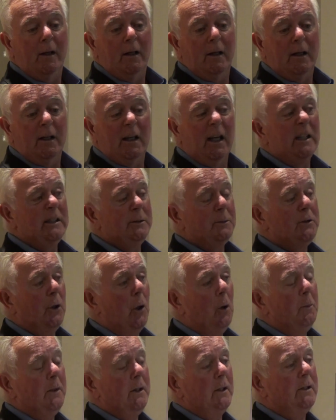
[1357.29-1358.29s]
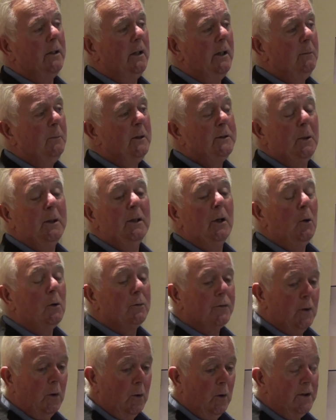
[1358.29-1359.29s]
in case he was home at the time. As we know,
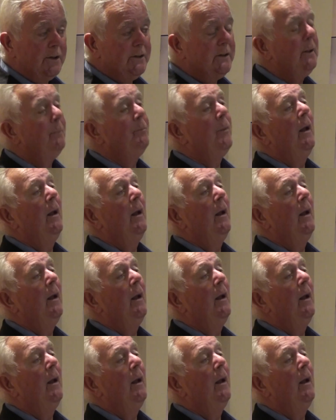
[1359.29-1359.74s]
of course,